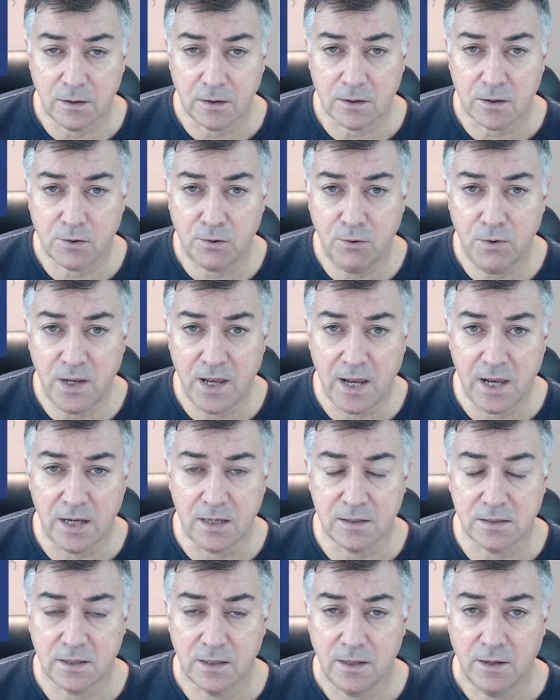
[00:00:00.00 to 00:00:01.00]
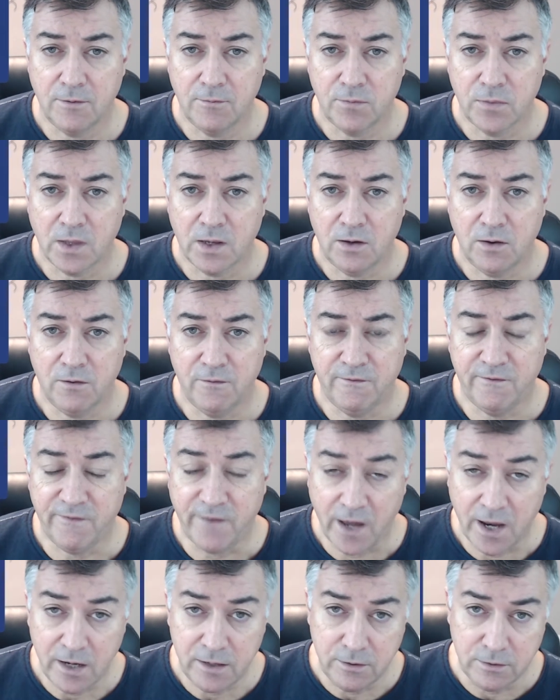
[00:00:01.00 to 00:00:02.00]
create
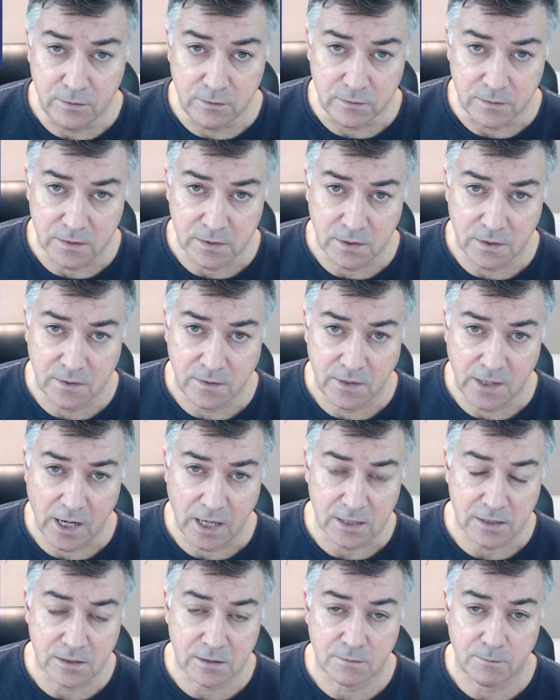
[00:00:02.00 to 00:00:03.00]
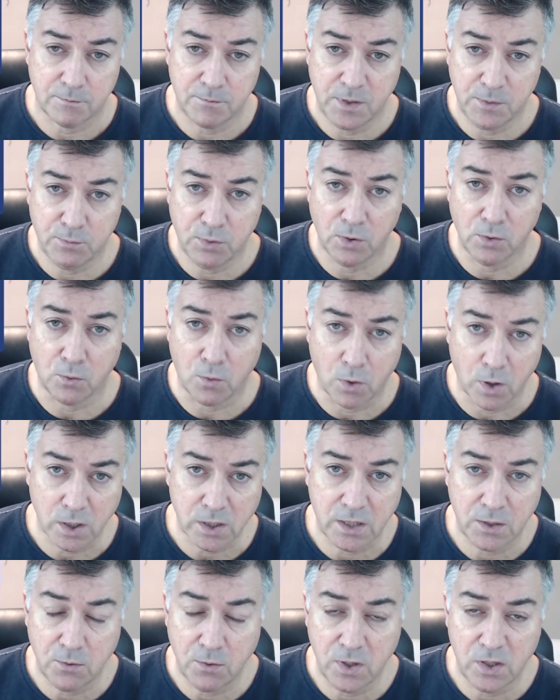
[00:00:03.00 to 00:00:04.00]
values that people
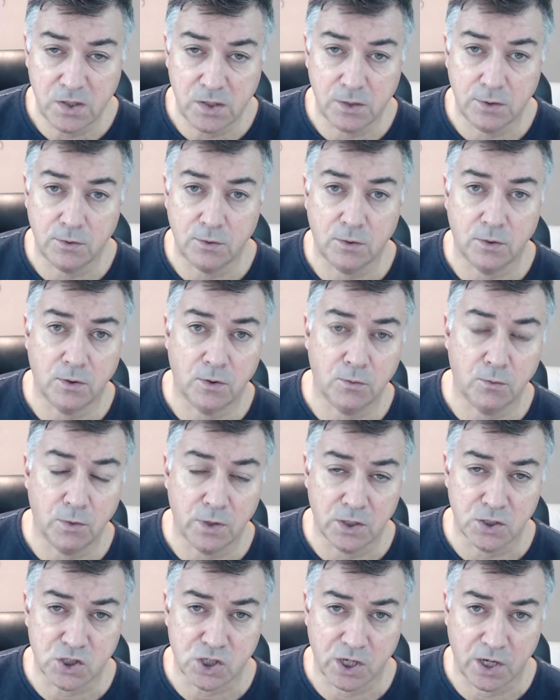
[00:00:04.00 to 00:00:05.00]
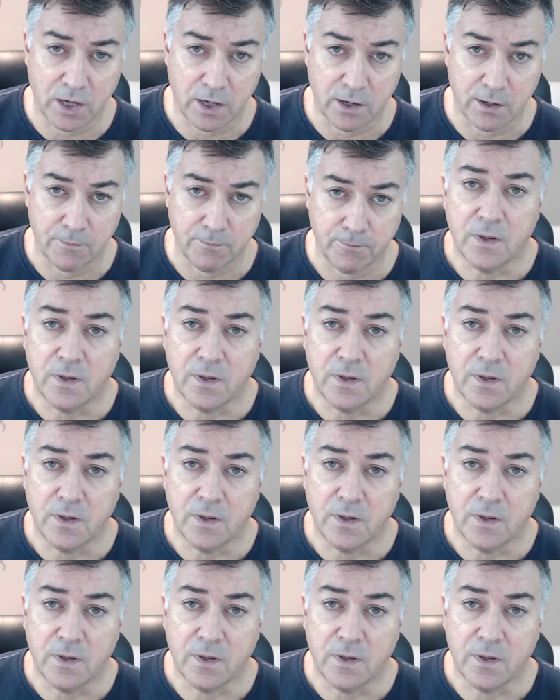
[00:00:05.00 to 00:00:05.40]
working with you will share.